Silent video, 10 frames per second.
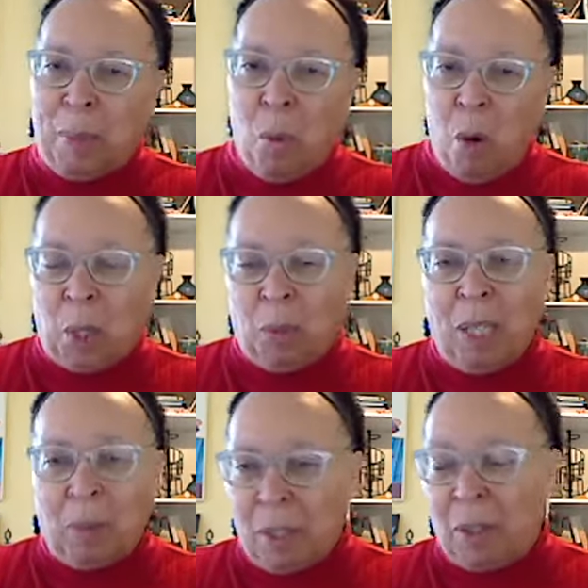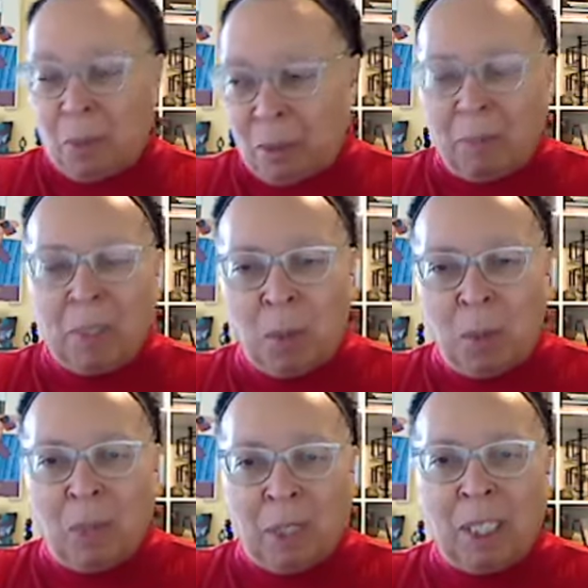people walk around with, or the
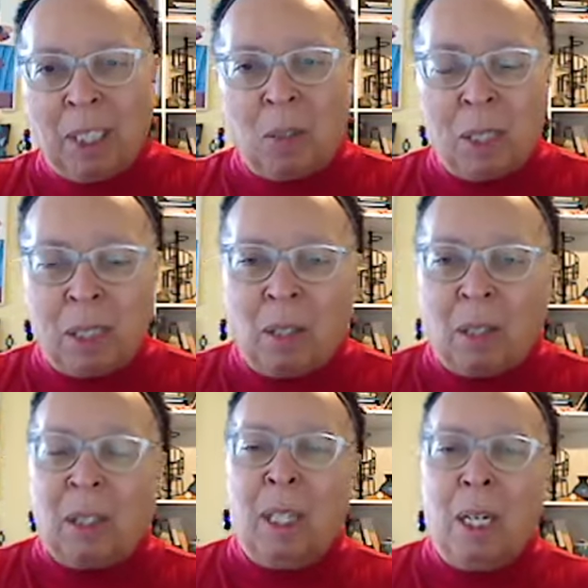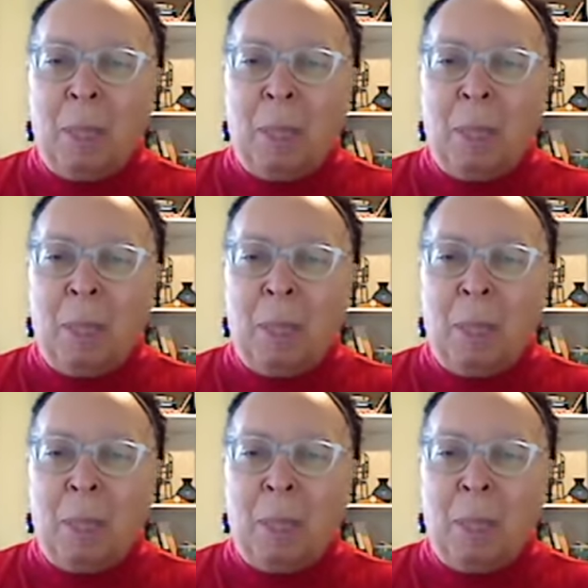equivalent in a credit card.